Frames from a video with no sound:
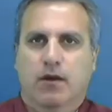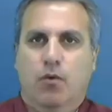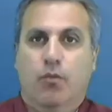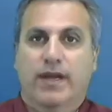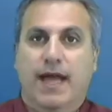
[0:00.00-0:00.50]

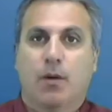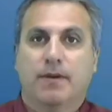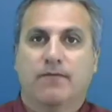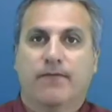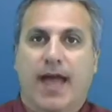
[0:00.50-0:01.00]
When
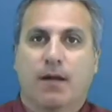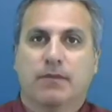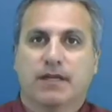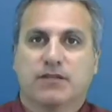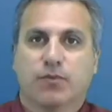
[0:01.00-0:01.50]
helping
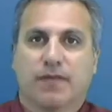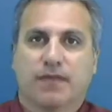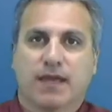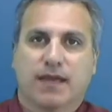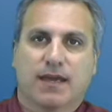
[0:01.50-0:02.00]
families with
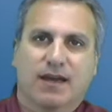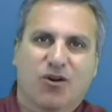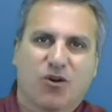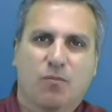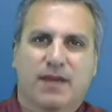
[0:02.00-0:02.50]
the
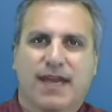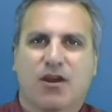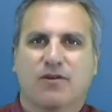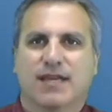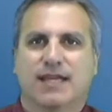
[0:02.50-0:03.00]
home
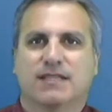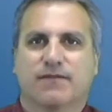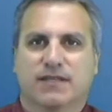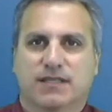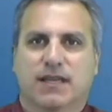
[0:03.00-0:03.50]
care needs of
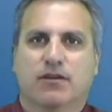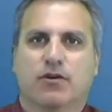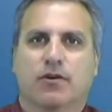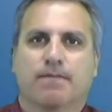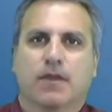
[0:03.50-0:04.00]
a
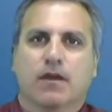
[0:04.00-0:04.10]
senior,